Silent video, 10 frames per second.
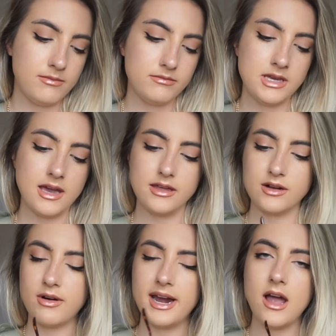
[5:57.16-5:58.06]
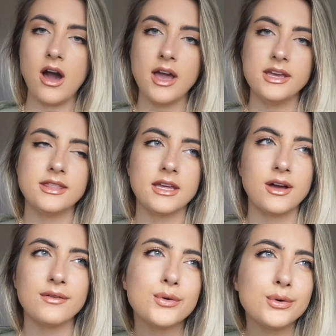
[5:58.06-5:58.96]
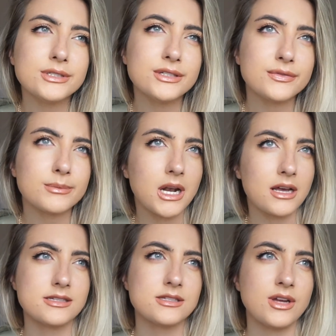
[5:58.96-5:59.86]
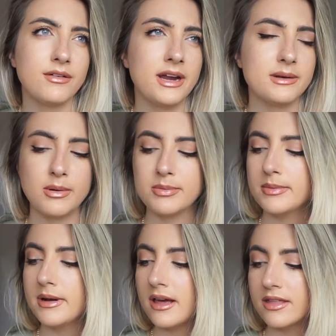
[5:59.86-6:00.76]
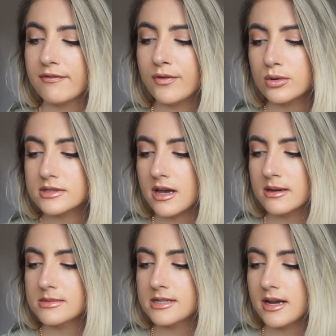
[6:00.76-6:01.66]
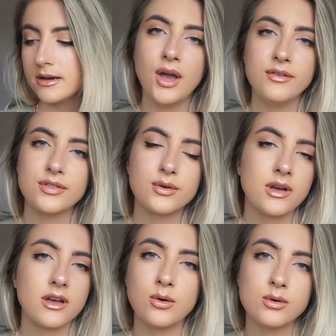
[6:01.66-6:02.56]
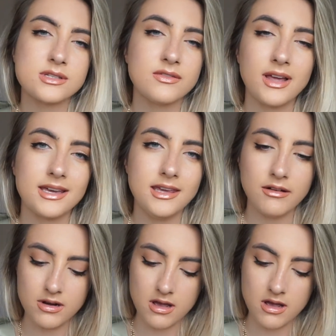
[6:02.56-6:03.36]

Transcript: yeah, they're great. I think I've ordered from Glasses Direct probably like 4 times now over the course of like a year and a